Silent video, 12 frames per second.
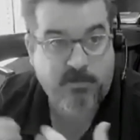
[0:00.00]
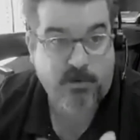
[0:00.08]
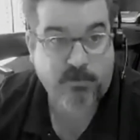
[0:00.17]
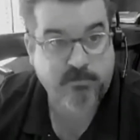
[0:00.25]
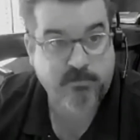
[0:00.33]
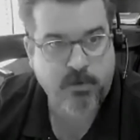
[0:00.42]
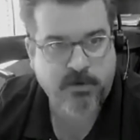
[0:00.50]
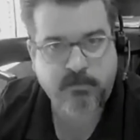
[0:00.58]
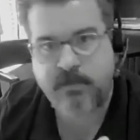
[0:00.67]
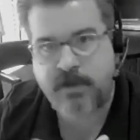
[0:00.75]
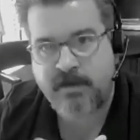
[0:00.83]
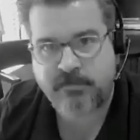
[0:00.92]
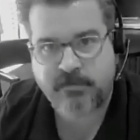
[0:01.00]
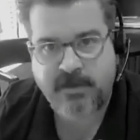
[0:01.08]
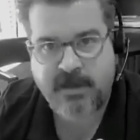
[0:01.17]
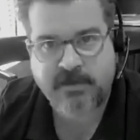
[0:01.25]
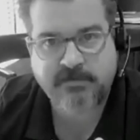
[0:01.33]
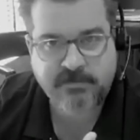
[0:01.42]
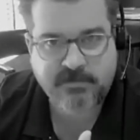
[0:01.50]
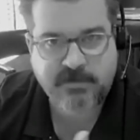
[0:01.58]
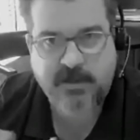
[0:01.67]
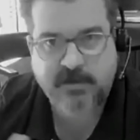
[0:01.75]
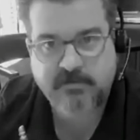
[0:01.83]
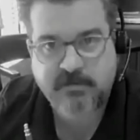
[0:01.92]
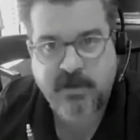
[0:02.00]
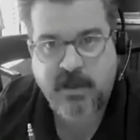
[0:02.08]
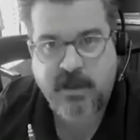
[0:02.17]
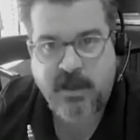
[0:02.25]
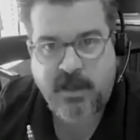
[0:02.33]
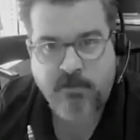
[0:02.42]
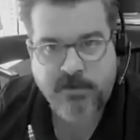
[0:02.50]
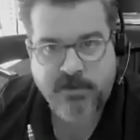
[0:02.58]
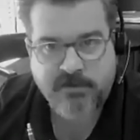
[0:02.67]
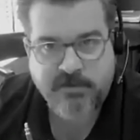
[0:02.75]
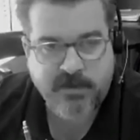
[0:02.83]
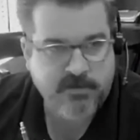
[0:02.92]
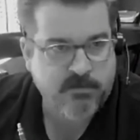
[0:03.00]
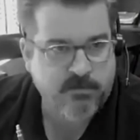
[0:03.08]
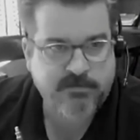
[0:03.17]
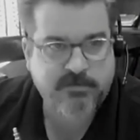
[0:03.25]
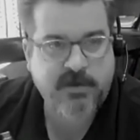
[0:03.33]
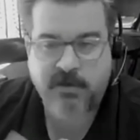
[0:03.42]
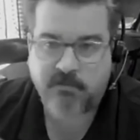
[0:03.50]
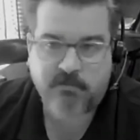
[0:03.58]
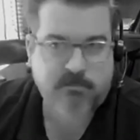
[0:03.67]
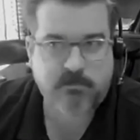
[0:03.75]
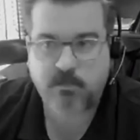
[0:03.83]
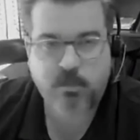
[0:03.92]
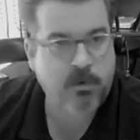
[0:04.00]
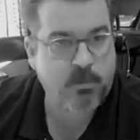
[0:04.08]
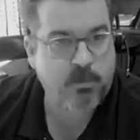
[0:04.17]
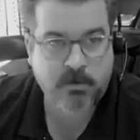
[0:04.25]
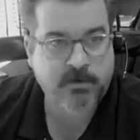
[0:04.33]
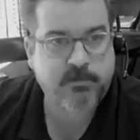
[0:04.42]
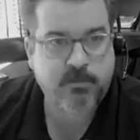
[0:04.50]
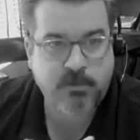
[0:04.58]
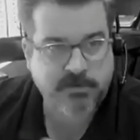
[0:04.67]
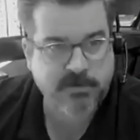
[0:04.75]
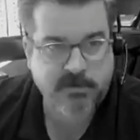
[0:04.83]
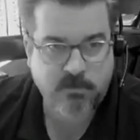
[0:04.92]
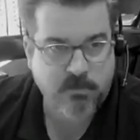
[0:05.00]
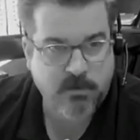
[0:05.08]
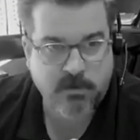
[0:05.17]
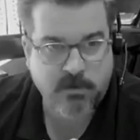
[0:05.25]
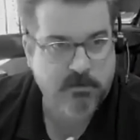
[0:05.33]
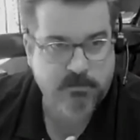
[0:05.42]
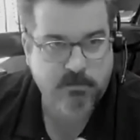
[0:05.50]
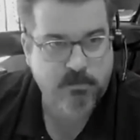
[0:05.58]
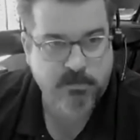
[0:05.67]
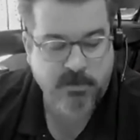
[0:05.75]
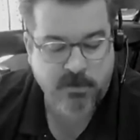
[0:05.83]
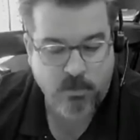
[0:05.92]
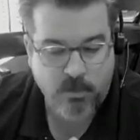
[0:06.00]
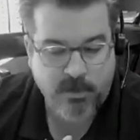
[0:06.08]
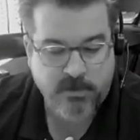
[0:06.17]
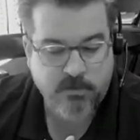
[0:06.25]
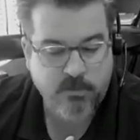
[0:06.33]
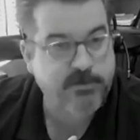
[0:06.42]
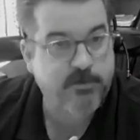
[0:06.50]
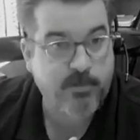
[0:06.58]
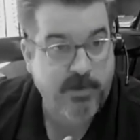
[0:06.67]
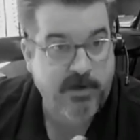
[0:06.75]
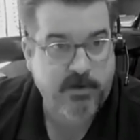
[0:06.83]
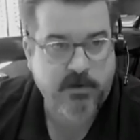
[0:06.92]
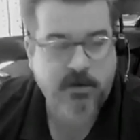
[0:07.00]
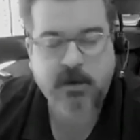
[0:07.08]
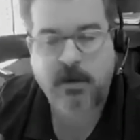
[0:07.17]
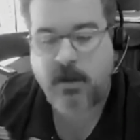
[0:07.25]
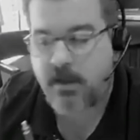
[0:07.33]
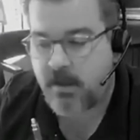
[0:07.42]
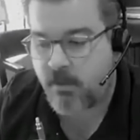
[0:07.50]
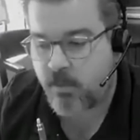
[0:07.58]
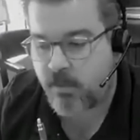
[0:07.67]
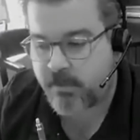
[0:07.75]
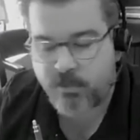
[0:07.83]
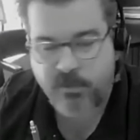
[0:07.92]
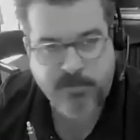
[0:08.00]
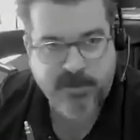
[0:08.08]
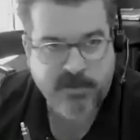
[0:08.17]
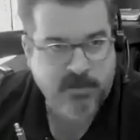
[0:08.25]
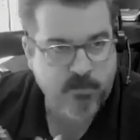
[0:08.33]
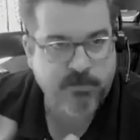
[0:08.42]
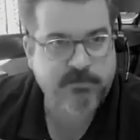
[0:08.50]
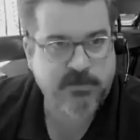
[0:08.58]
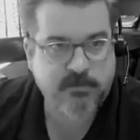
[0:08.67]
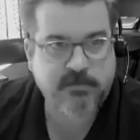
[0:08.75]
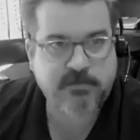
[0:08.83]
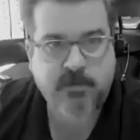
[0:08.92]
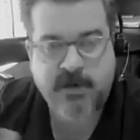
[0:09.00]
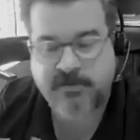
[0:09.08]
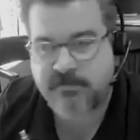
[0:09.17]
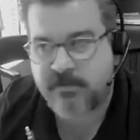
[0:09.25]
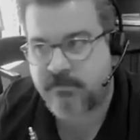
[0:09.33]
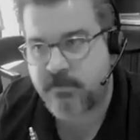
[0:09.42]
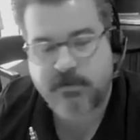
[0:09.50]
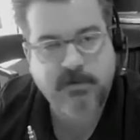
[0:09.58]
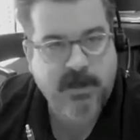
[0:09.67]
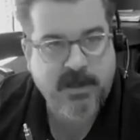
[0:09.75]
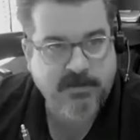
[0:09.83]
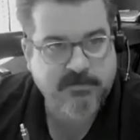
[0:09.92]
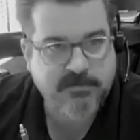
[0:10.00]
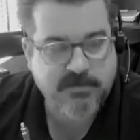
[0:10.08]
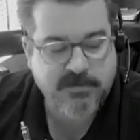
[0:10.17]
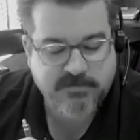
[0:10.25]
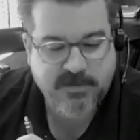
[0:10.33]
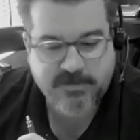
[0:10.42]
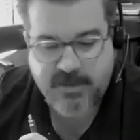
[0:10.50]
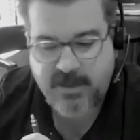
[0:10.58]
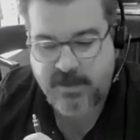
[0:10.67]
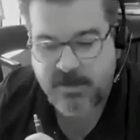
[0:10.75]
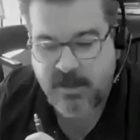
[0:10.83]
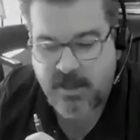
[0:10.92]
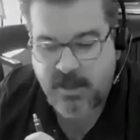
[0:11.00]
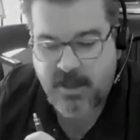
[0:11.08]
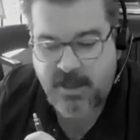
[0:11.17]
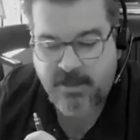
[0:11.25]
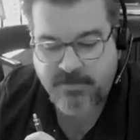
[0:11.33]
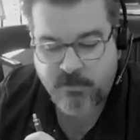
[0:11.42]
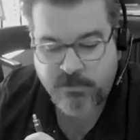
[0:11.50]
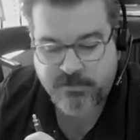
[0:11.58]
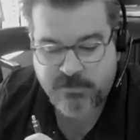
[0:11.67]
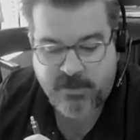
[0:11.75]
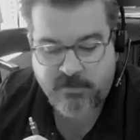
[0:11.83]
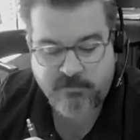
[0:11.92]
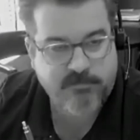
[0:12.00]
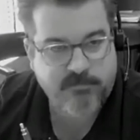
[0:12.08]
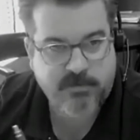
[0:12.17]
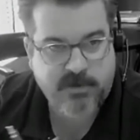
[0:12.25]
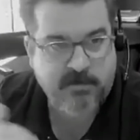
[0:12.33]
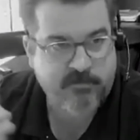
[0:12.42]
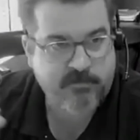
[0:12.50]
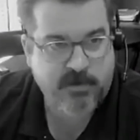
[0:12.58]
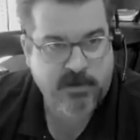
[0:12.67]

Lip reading: post-mortem after tax season ends. And we get together and we say, what worked, what didn't work, where could we do better? Where can we make it a more seamless process for the clients and things like that? And then we try to kind of,